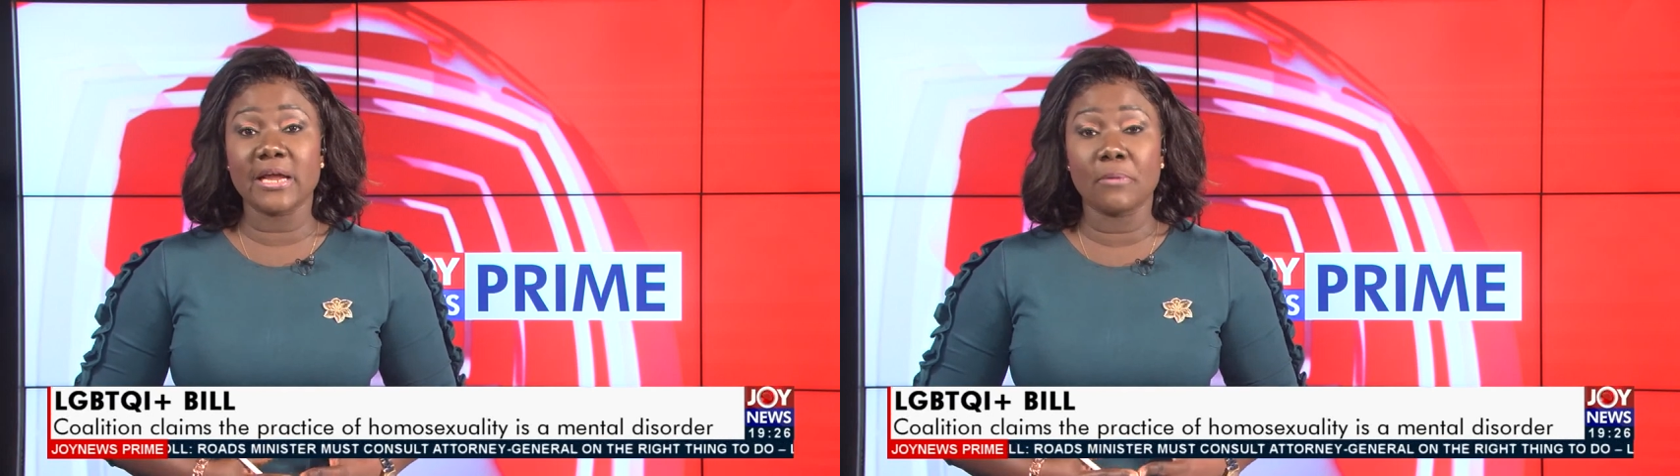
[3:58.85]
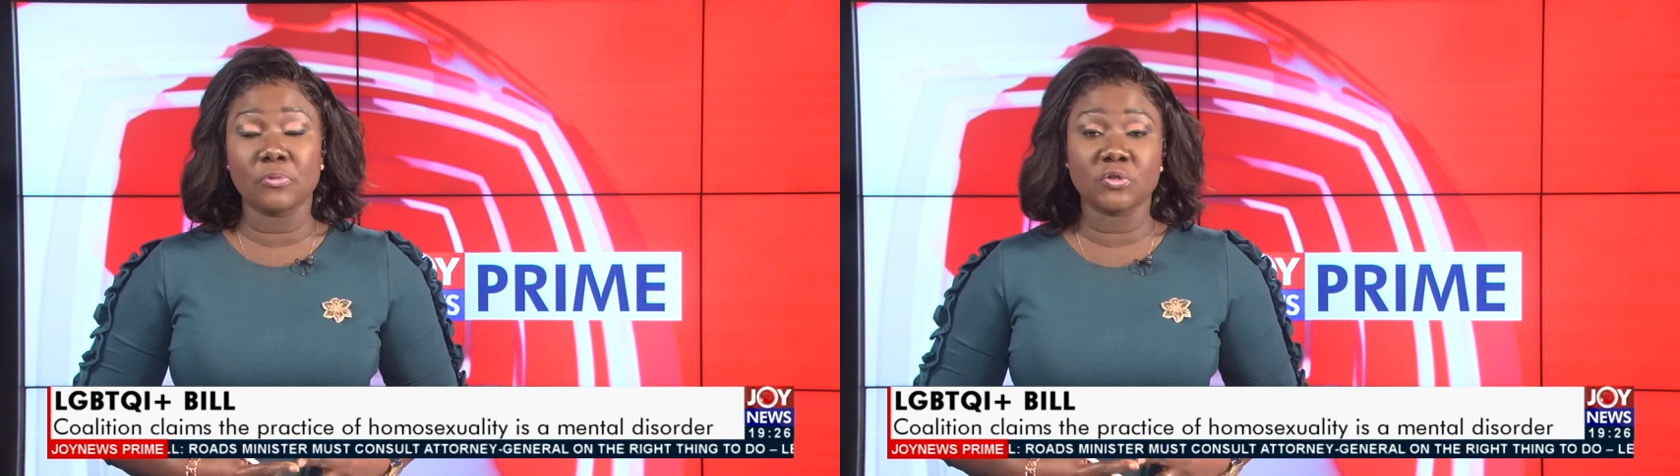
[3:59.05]

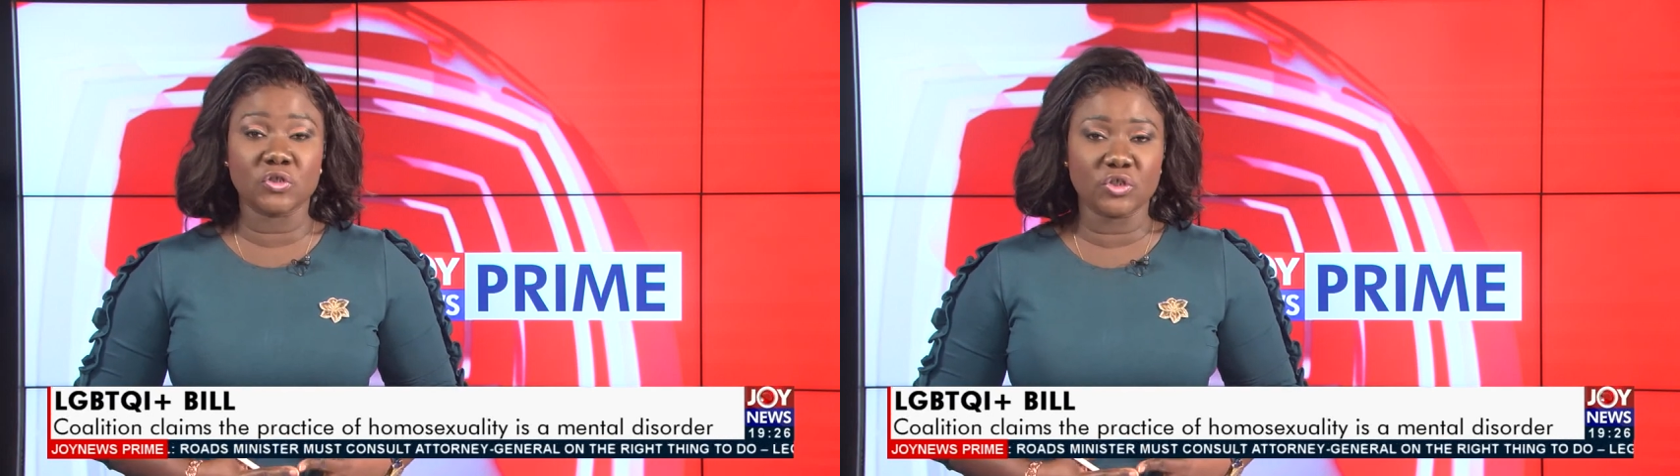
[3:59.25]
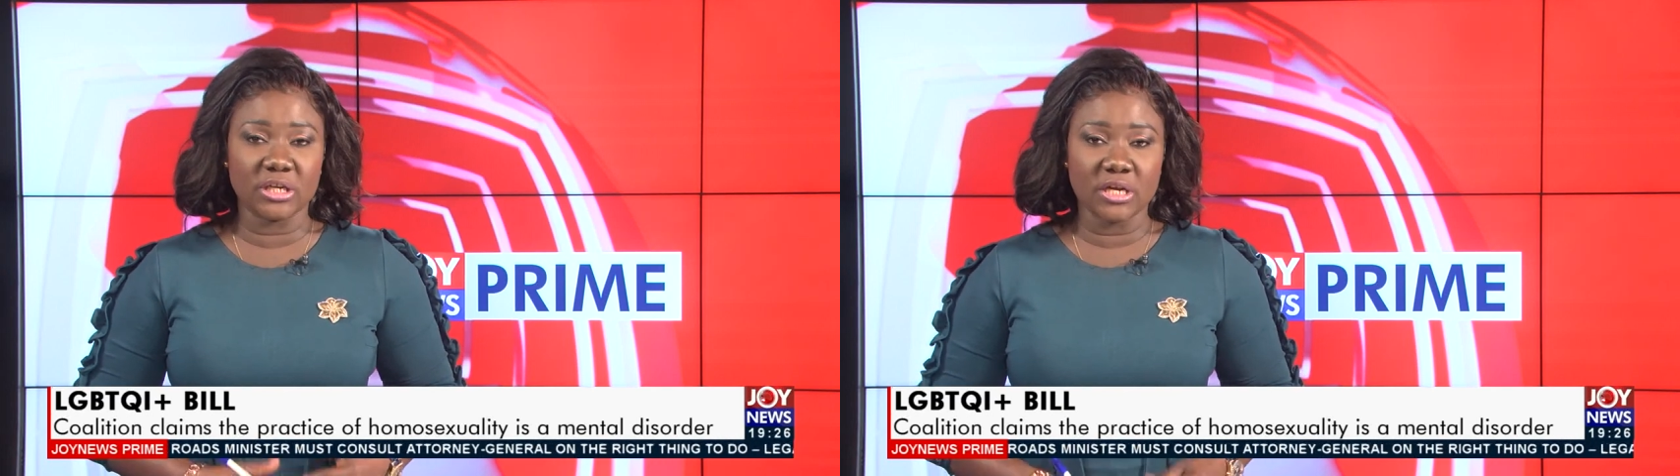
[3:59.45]
her
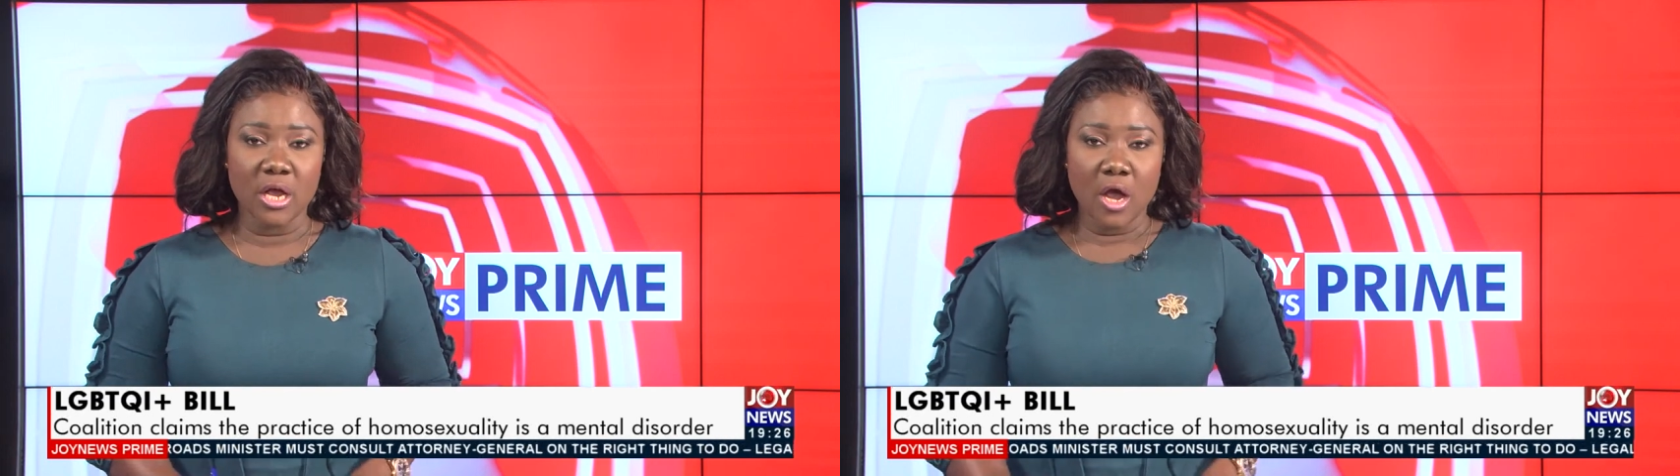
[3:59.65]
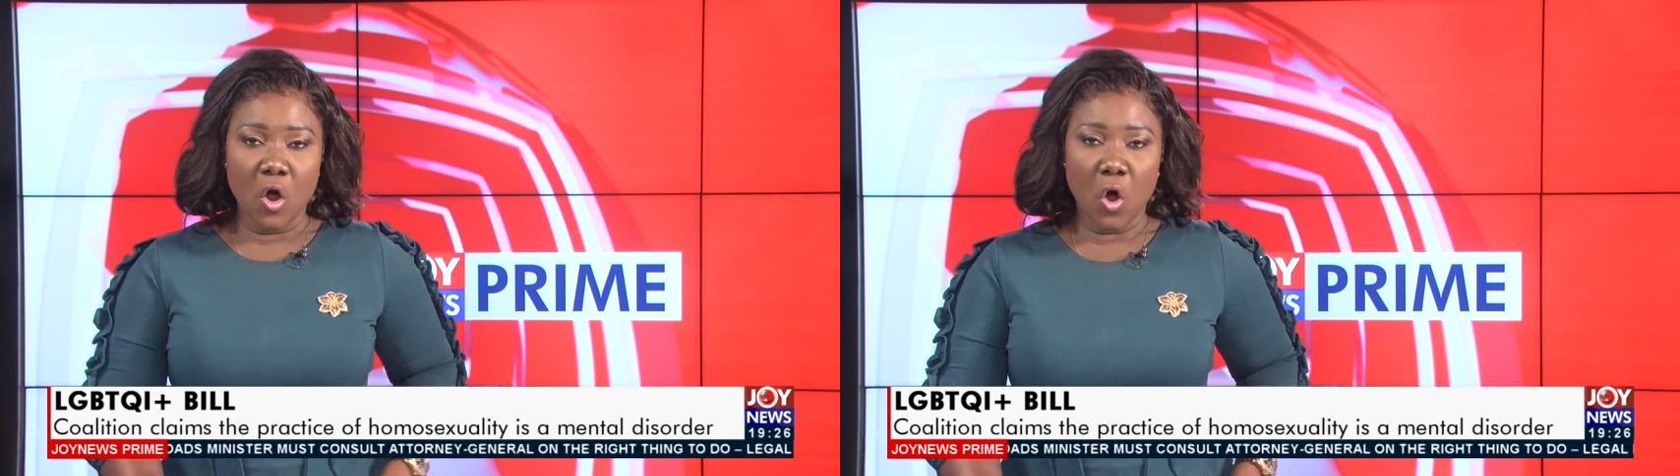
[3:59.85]
position
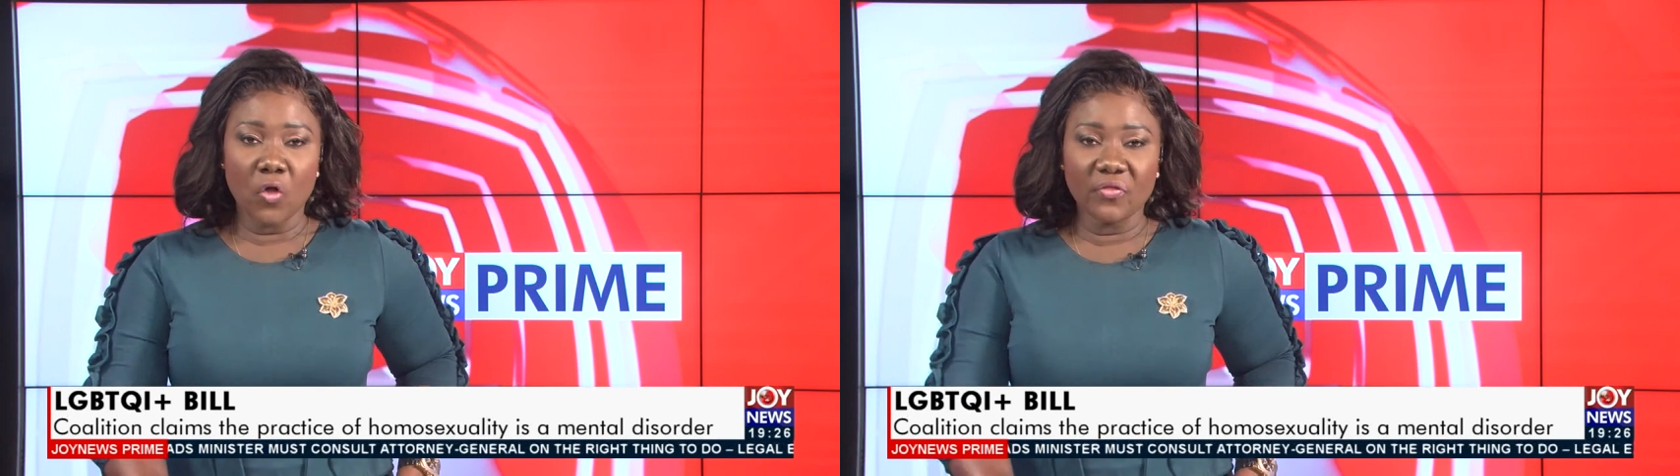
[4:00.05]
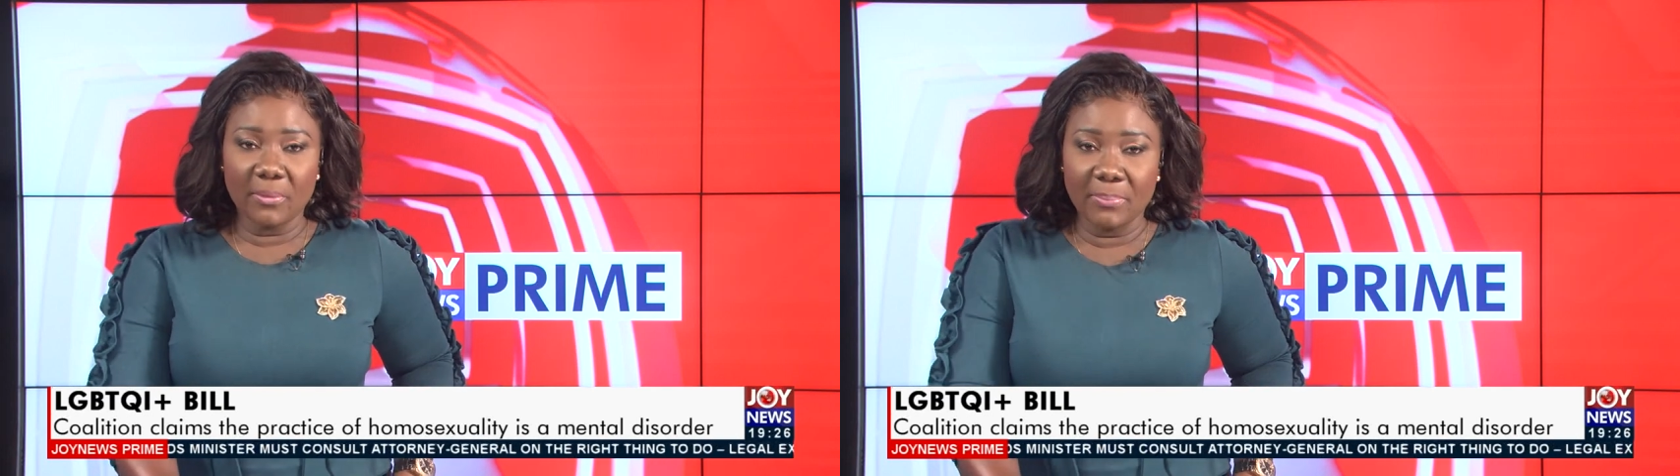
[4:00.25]
on the